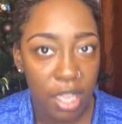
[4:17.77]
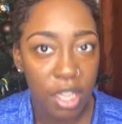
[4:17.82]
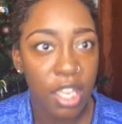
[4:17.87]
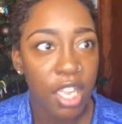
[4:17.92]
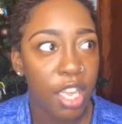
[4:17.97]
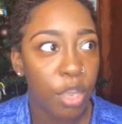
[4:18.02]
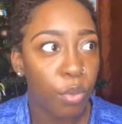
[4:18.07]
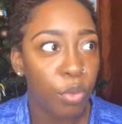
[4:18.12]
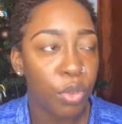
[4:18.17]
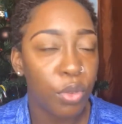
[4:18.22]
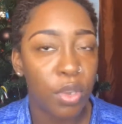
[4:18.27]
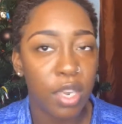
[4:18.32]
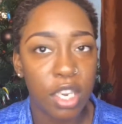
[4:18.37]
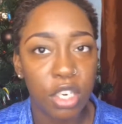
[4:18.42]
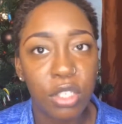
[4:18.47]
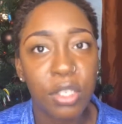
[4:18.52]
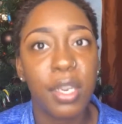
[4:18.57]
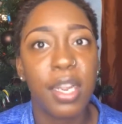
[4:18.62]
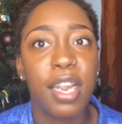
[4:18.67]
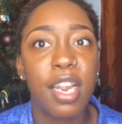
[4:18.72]
Then when you
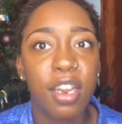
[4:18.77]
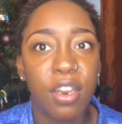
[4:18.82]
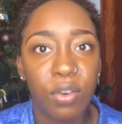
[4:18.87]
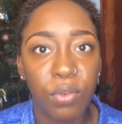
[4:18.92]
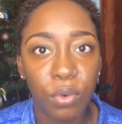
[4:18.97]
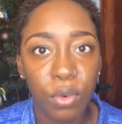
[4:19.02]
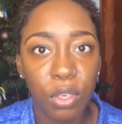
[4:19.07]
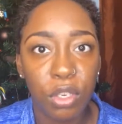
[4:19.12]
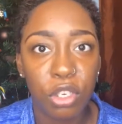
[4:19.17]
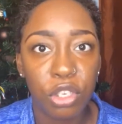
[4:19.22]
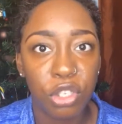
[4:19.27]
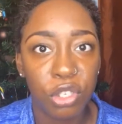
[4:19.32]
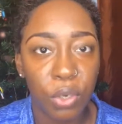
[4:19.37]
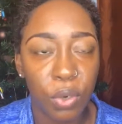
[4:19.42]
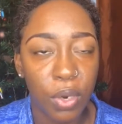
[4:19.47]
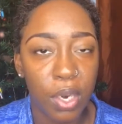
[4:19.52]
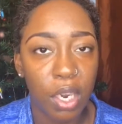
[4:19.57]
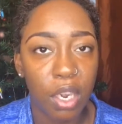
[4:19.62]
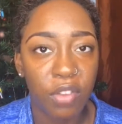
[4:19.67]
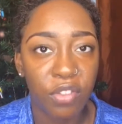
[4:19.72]
cut your hair really
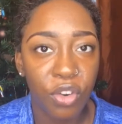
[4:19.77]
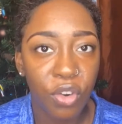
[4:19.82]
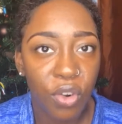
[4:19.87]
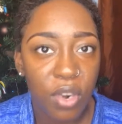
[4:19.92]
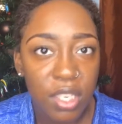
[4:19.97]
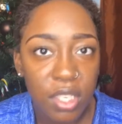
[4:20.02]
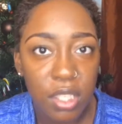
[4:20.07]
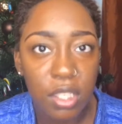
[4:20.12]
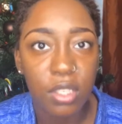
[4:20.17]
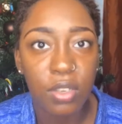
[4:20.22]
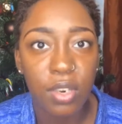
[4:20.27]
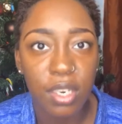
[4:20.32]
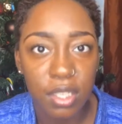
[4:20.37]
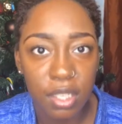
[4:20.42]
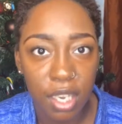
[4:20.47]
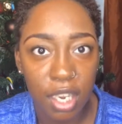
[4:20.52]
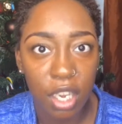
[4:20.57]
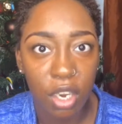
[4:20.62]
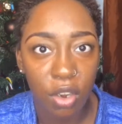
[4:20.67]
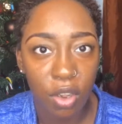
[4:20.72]
short, of course it's going
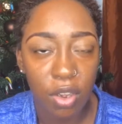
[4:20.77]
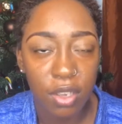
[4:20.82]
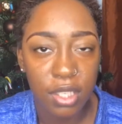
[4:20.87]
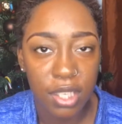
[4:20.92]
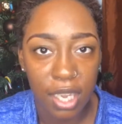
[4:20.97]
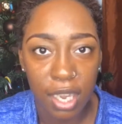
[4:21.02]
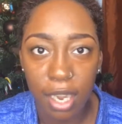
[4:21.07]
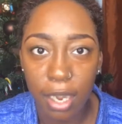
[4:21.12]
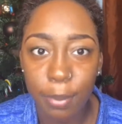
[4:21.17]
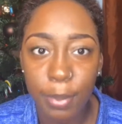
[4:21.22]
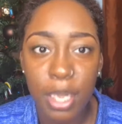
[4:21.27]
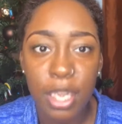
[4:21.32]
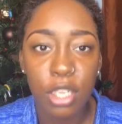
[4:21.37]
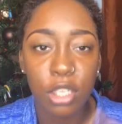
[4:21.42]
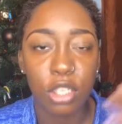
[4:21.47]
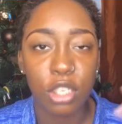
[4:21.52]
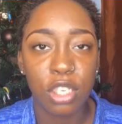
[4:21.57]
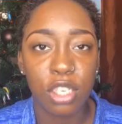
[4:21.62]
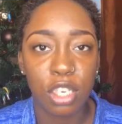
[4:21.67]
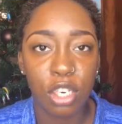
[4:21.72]
to take a long time
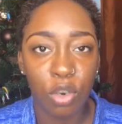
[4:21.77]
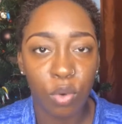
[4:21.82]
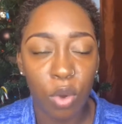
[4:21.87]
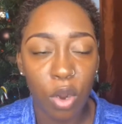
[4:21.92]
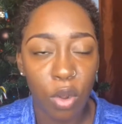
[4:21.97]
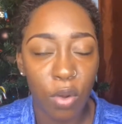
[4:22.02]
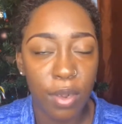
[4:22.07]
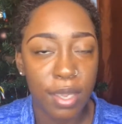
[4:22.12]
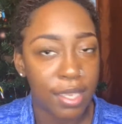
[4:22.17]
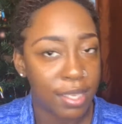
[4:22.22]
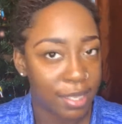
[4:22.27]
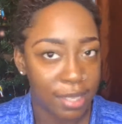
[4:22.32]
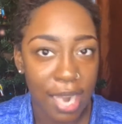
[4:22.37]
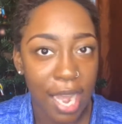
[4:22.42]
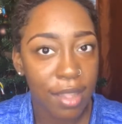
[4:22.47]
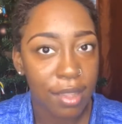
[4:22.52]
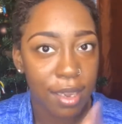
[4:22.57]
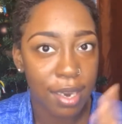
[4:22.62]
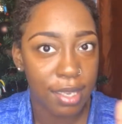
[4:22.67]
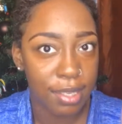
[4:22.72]
to grow. It's
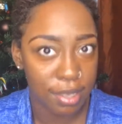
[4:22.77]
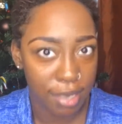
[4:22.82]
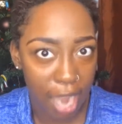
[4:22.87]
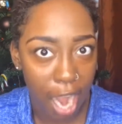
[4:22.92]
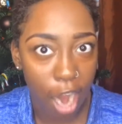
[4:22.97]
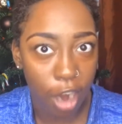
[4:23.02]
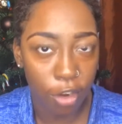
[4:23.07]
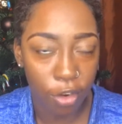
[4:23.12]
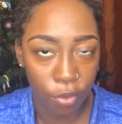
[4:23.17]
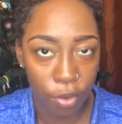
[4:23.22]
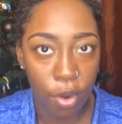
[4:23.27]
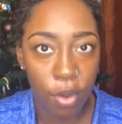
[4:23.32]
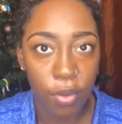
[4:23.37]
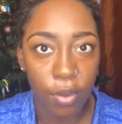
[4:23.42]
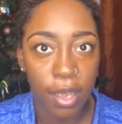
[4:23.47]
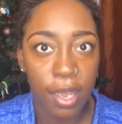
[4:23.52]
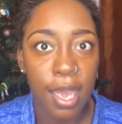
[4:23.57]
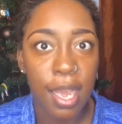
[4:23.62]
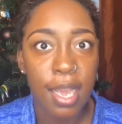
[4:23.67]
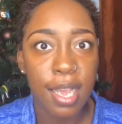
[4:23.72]
not that it's not
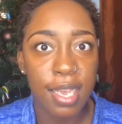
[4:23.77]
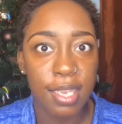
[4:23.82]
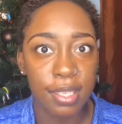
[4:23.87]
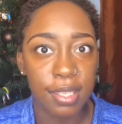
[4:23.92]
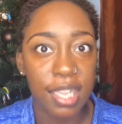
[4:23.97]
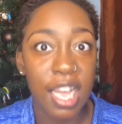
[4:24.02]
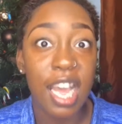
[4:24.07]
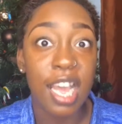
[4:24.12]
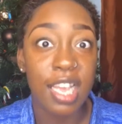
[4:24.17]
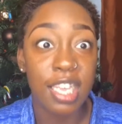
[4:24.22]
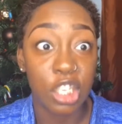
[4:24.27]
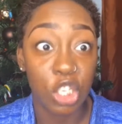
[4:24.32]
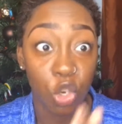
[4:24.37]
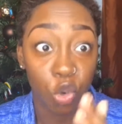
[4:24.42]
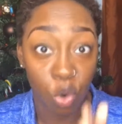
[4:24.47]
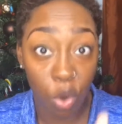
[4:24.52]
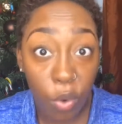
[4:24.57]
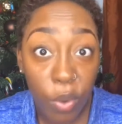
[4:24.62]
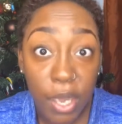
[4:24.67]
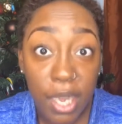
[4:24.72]
growing, it's that it's
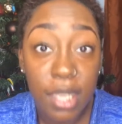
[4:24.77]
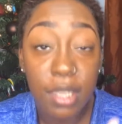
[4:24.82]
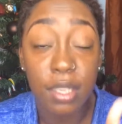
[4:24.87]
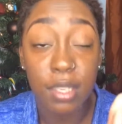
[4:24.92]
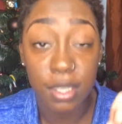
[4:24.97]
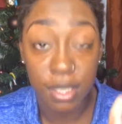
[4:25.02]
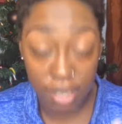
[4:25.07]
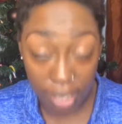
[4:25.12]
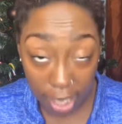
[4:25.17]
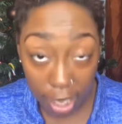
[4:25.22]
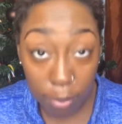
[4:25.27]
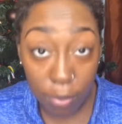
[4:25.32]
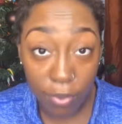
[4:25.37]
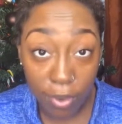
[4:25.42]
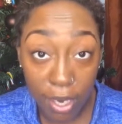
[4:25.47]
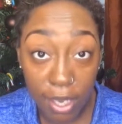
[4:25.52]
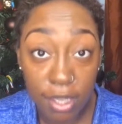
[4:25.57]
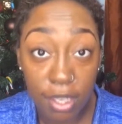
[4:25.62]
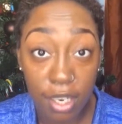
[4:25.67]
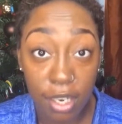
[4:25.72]
growing at the same
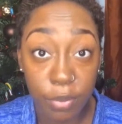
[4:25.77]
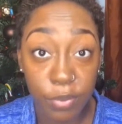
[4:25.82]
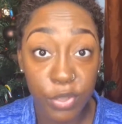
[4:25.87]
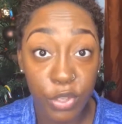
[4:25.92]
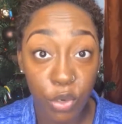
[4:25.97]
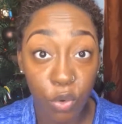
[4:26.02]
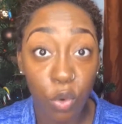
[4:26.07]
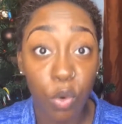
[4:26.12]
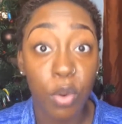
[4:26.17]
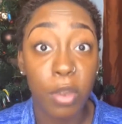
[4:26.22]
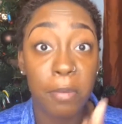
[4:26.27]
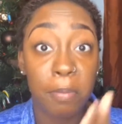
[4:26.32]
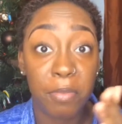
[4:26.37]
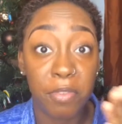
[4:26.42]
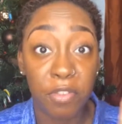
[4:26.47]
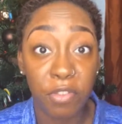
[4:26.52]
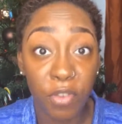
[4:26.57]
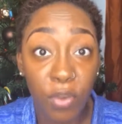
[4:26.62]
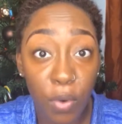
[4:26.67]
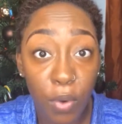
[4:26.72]
rate that it was growing
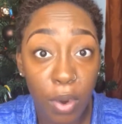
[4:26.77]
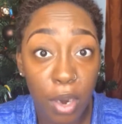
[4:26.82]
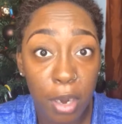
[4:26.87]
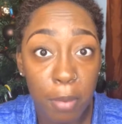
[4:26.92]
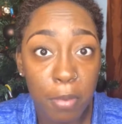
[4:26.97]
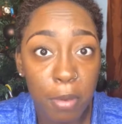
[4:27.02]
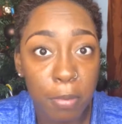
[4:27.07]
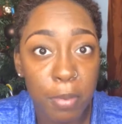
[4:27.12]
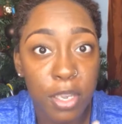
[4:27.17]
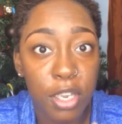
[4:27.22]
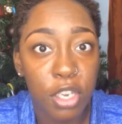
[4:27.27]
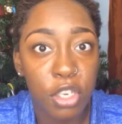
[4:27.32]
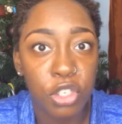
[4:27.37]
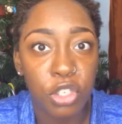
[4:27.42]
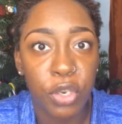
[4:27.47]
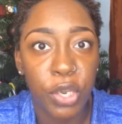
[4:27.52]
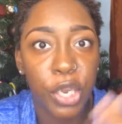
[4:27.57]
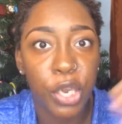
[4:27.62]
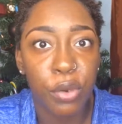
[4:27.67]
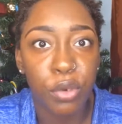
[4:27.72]
before, but
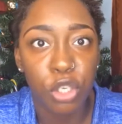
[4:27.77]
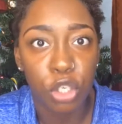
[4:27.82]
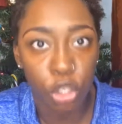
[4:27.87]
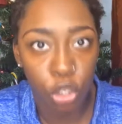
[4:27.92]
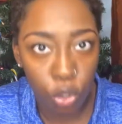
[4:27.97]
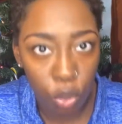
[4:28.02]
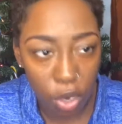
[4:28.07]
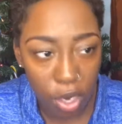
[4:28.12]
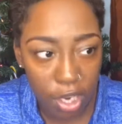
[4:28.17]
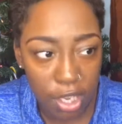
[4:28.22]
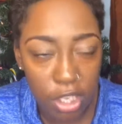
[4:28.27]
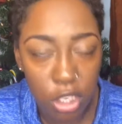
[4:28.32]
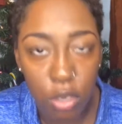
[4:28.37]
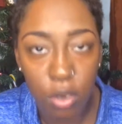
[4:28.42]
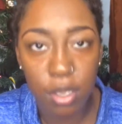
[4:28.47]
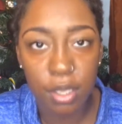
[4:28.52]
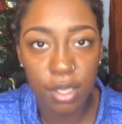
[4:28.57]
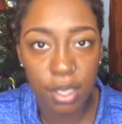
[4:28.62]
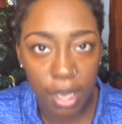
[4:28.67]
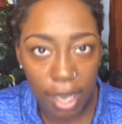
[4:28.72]
because your hair is shorter, it's
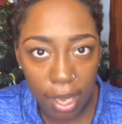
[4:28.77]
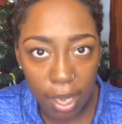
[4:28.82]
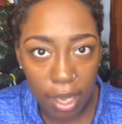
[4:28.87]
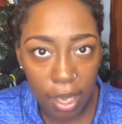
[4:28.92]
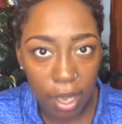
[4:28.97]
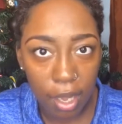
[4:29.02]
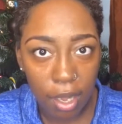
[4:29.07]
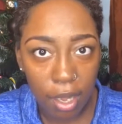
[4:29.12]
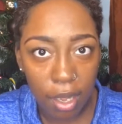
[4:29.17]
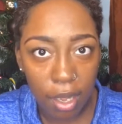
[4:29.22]
going to take